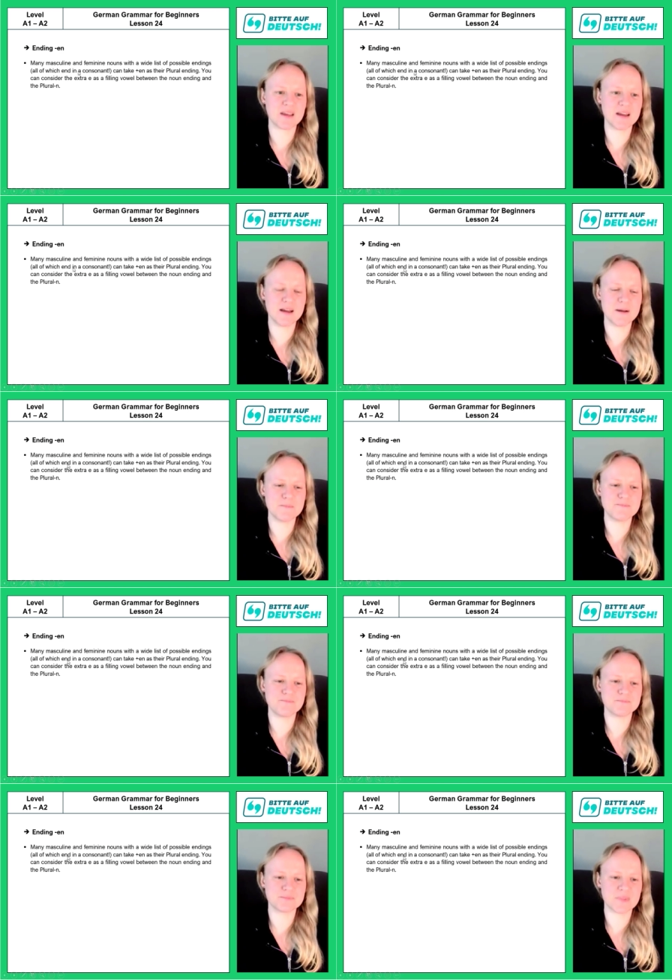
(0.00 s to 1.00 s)

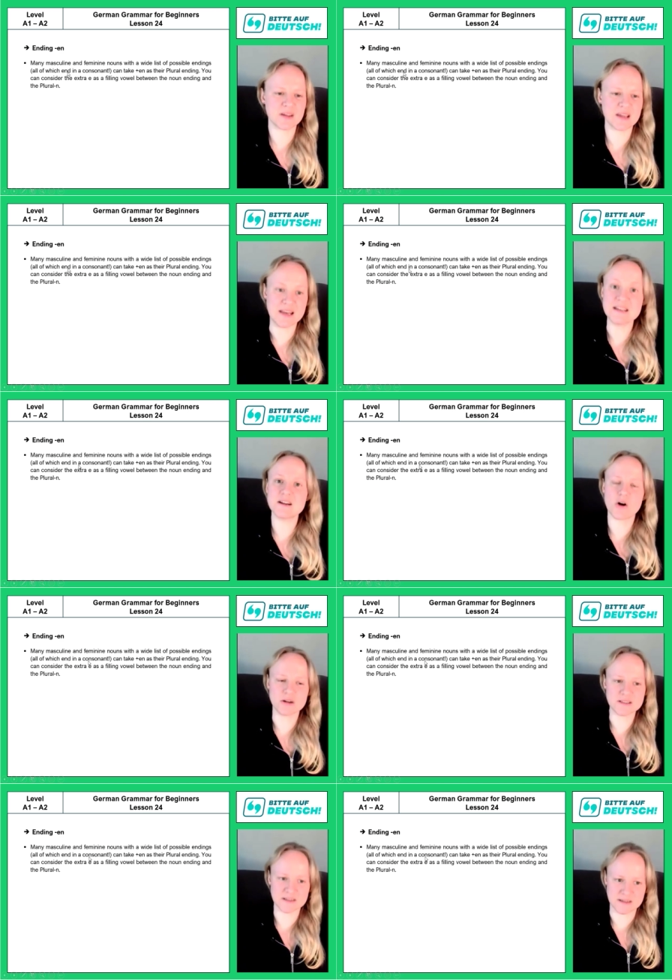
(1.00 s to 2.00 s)
um, end in a
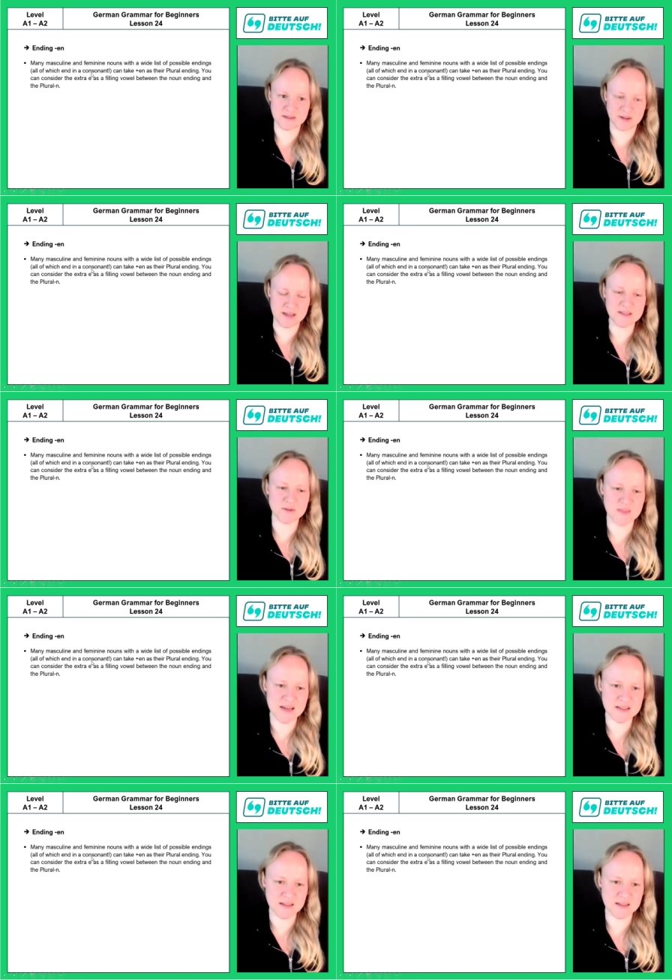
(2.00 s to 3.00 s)
consonant, okay? So
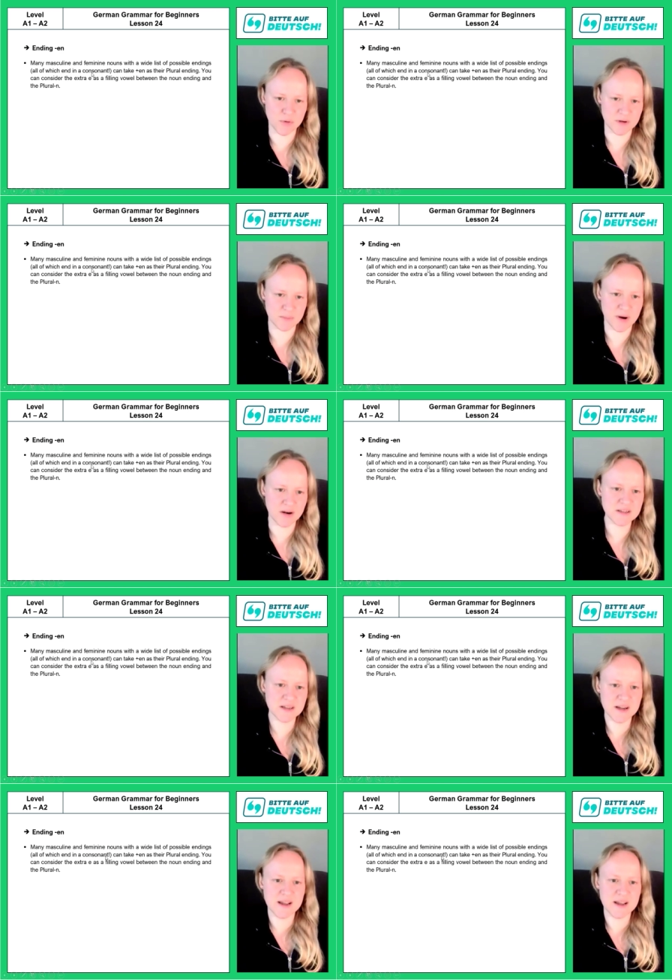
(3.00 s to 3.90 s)
that is an important part.